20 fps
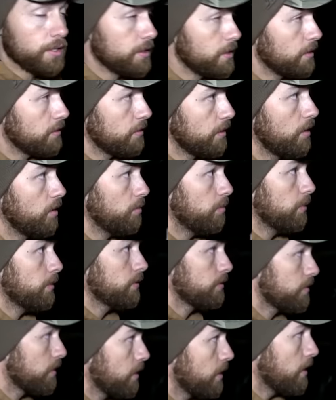season
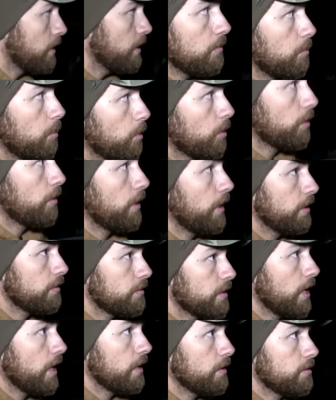opens. Born and
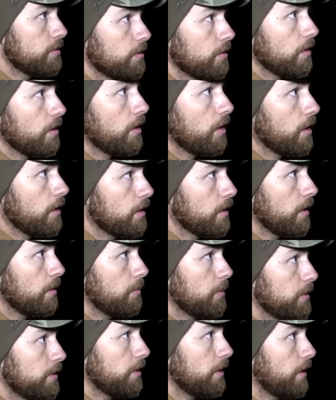raised guys are
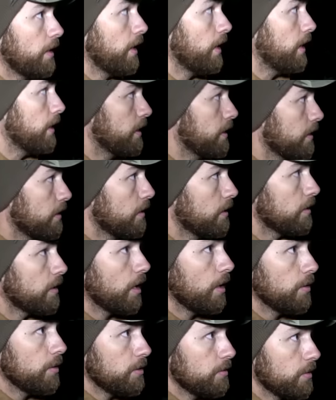coming today.
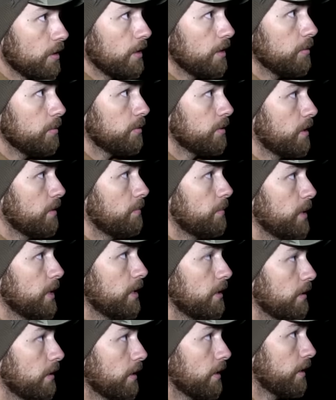Cody said he was gonna be
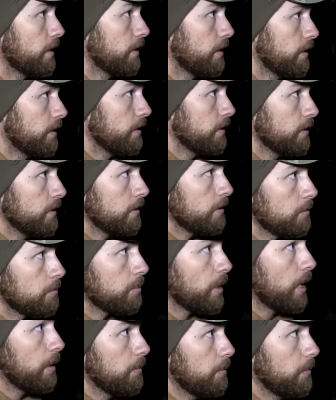here
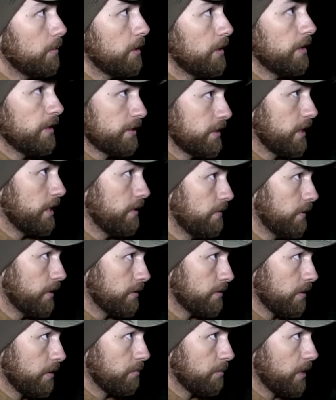probably this evening
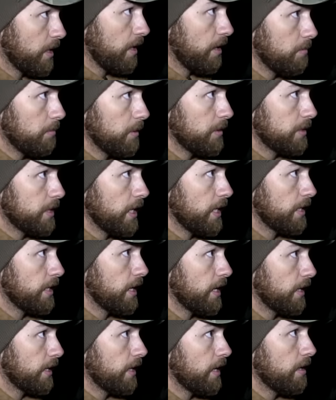sometime, but Ted and
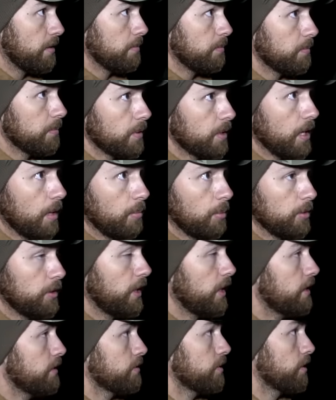I came a couple
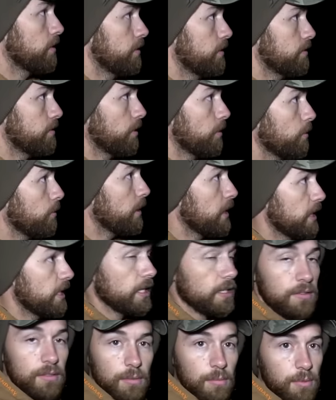days early so that we could
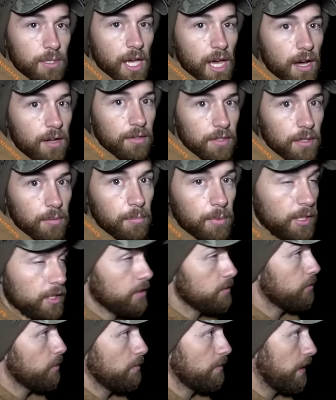get some scouting in
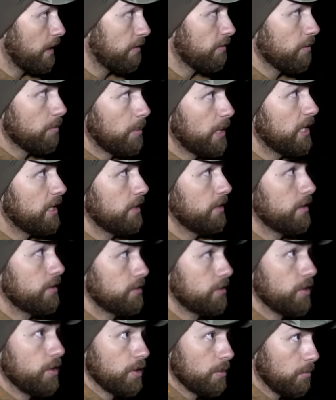because we've never been to
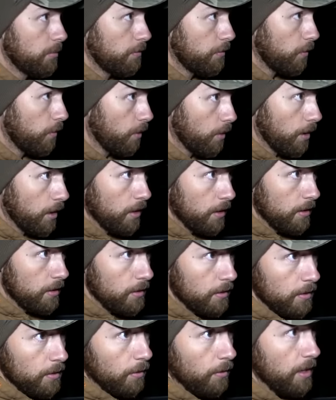this unit before
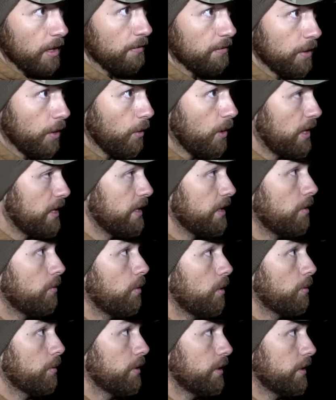we have no idea what we're